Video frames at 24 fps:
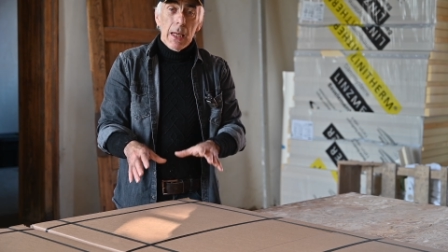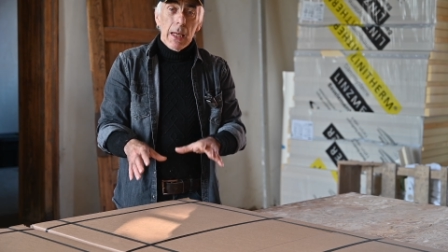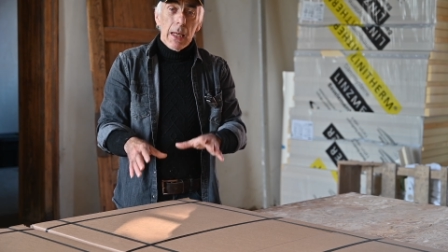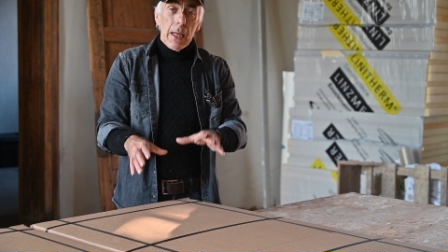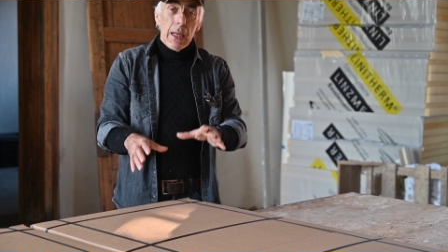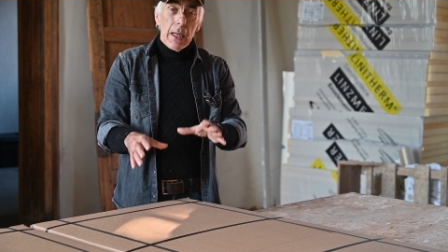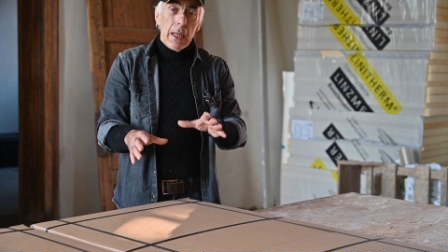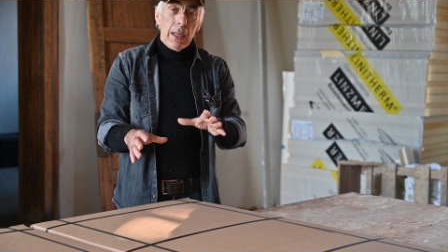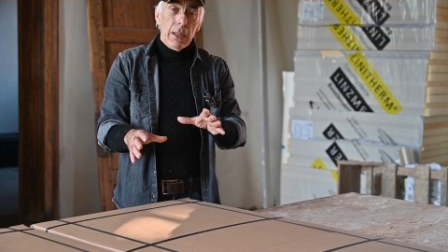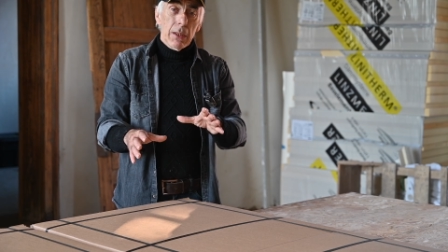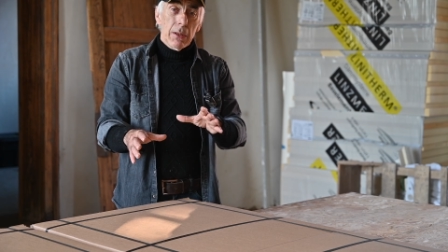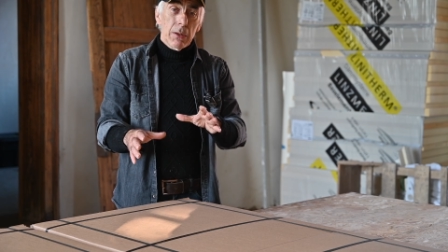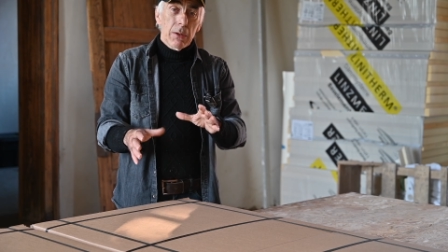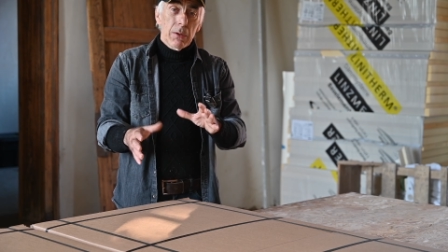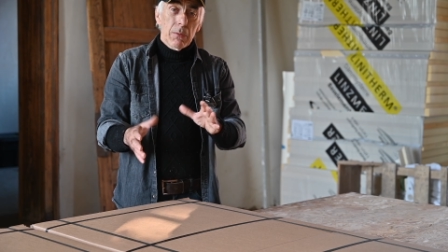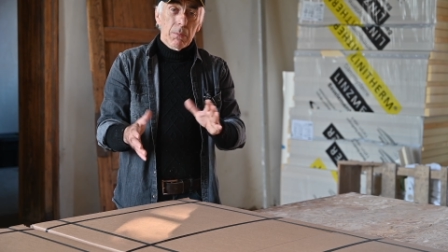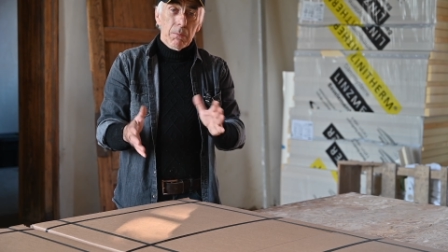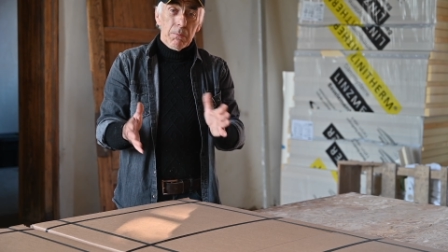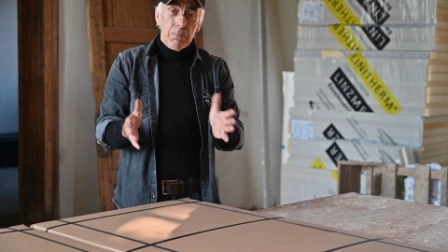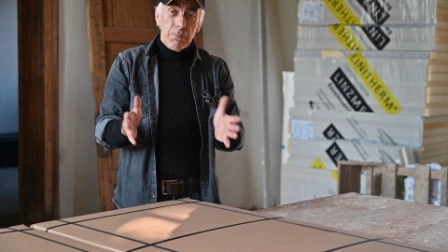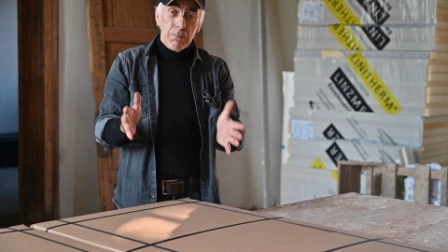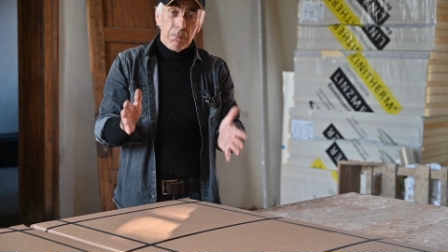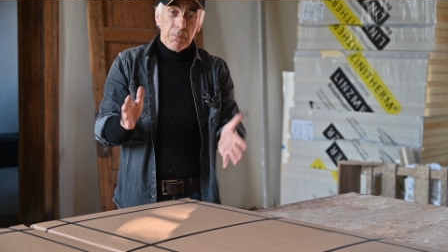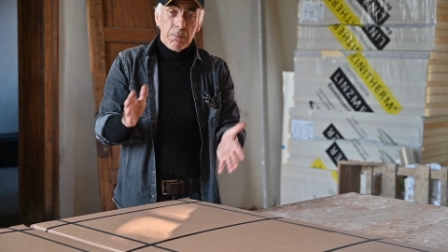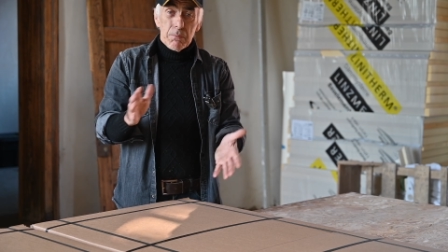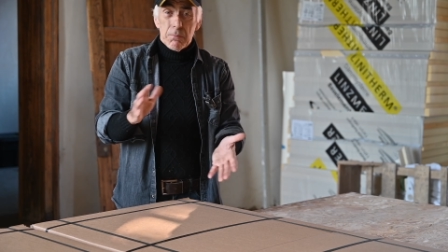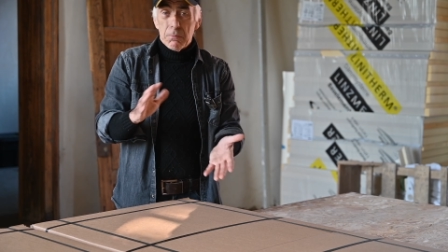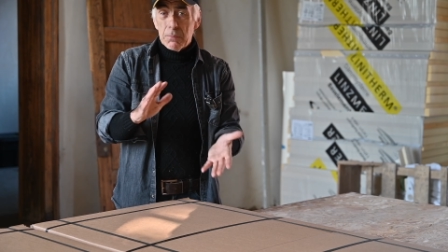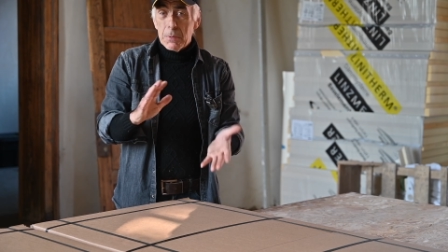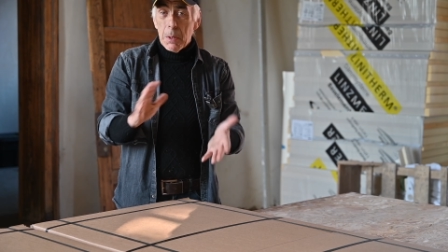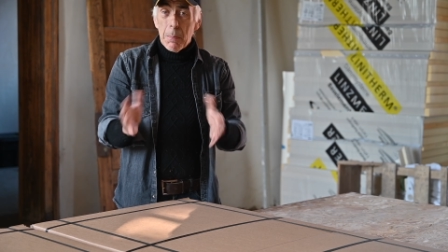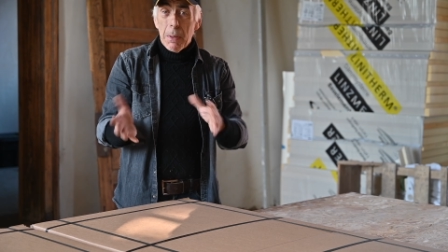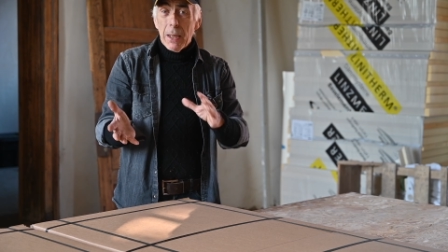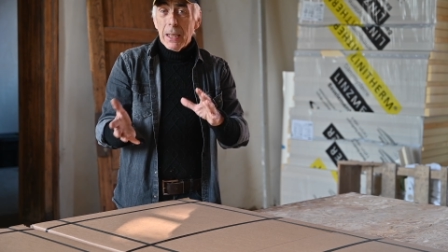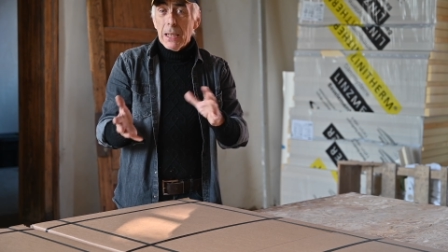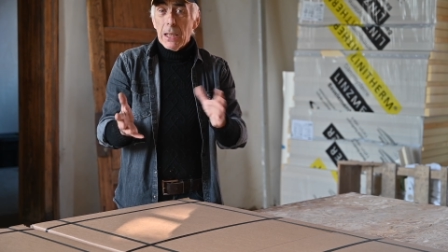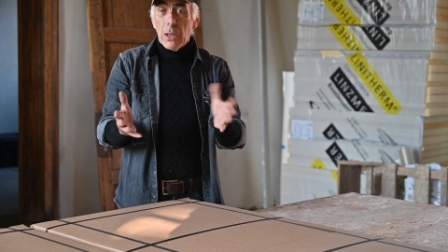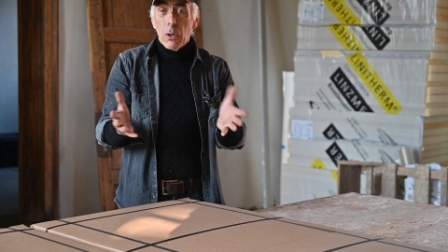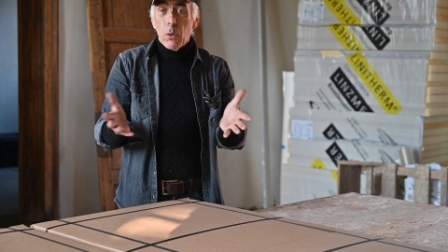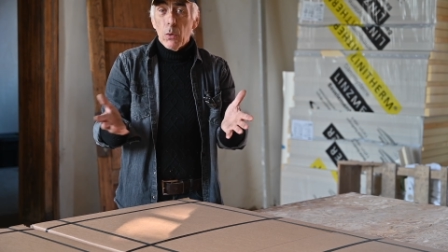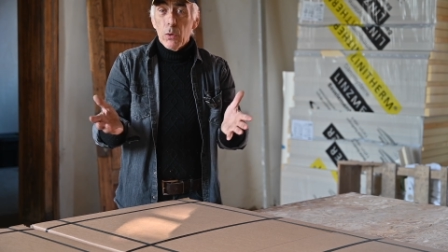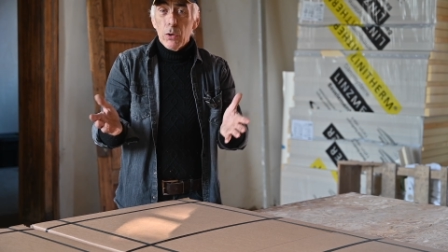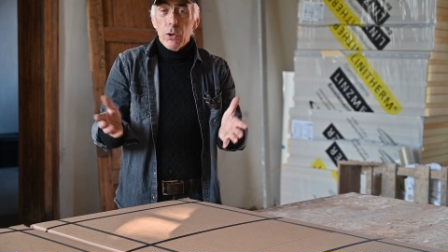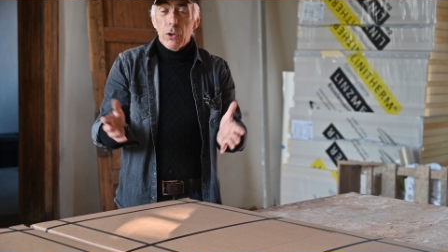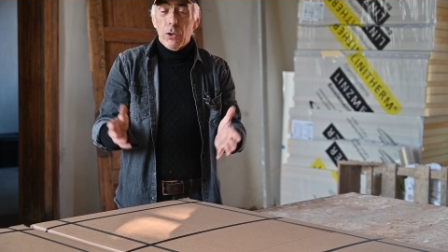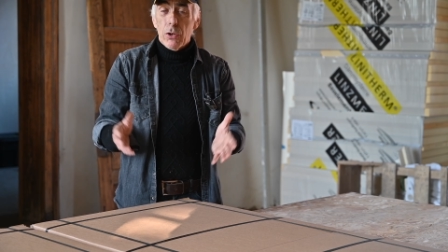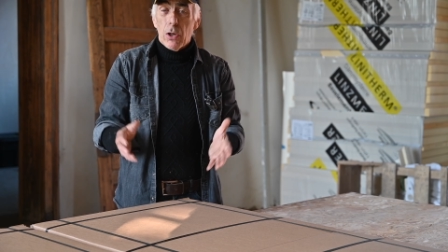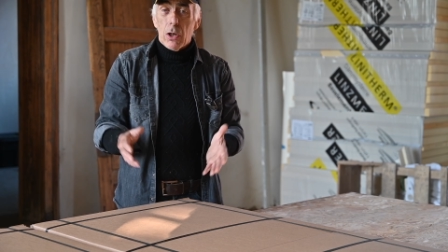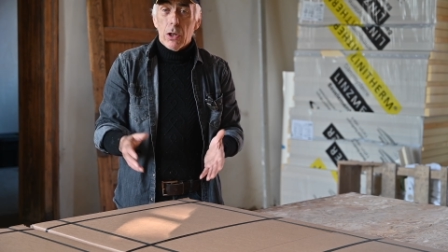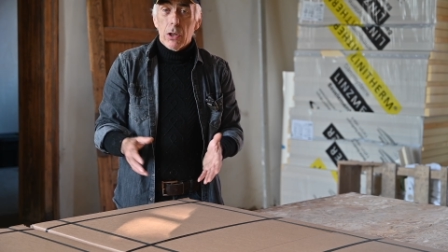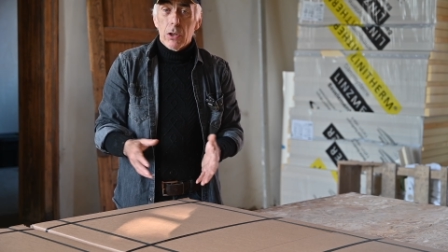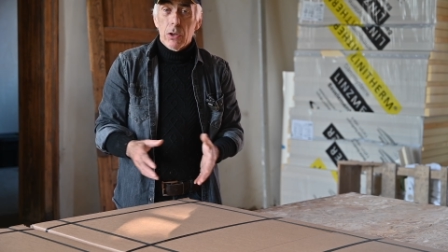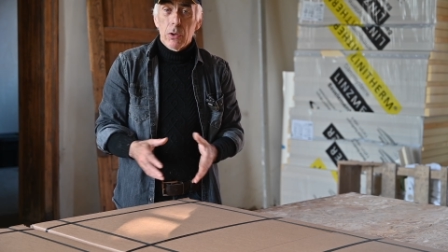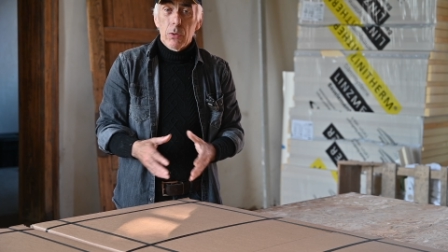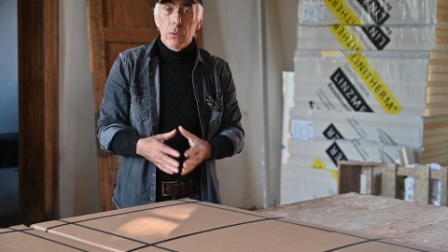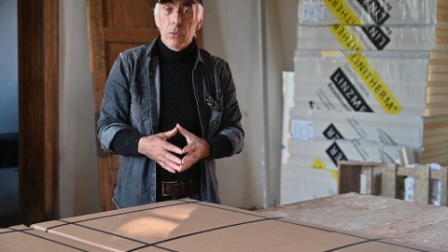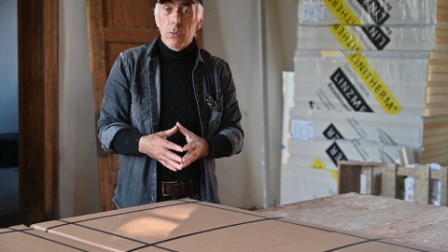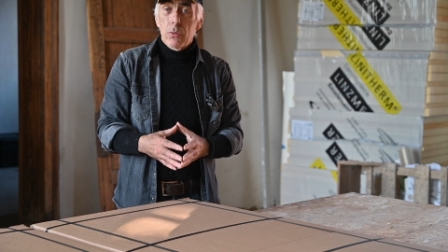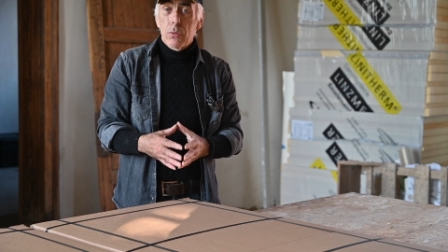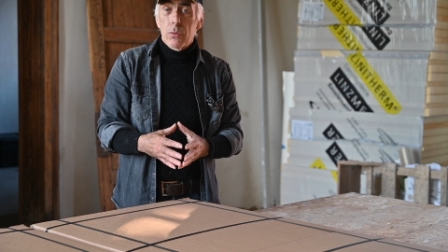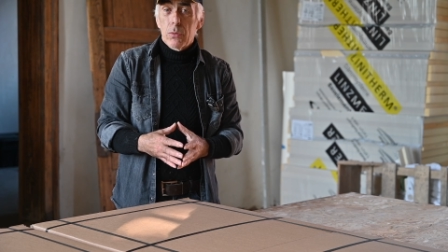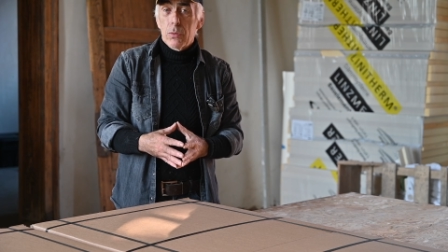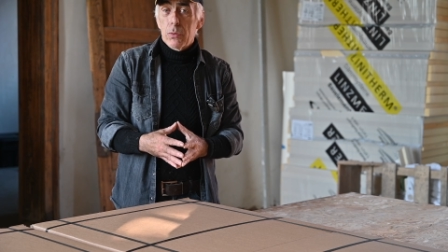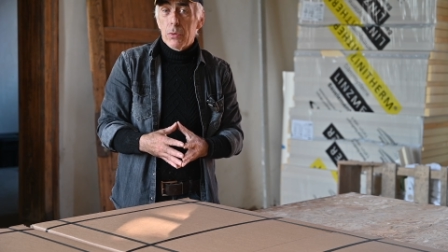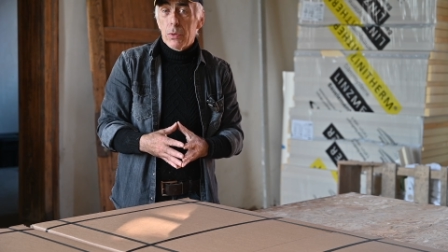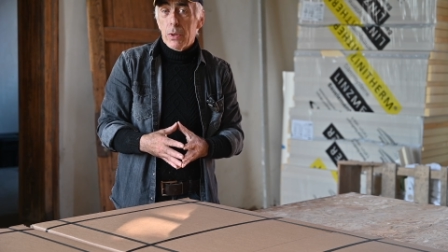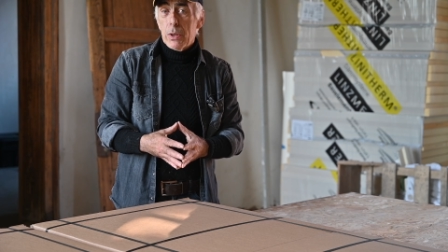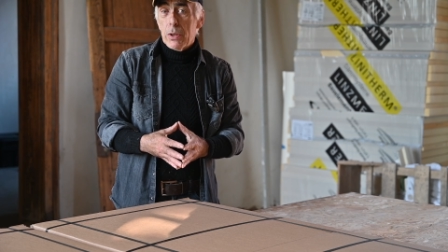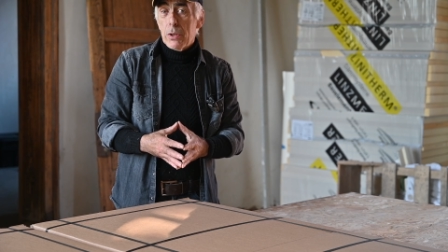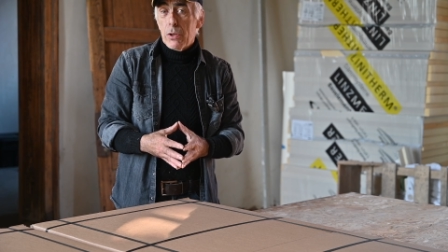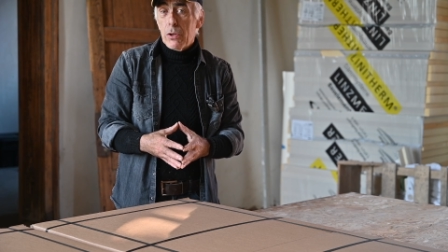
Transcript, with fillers: And depending who you talk to,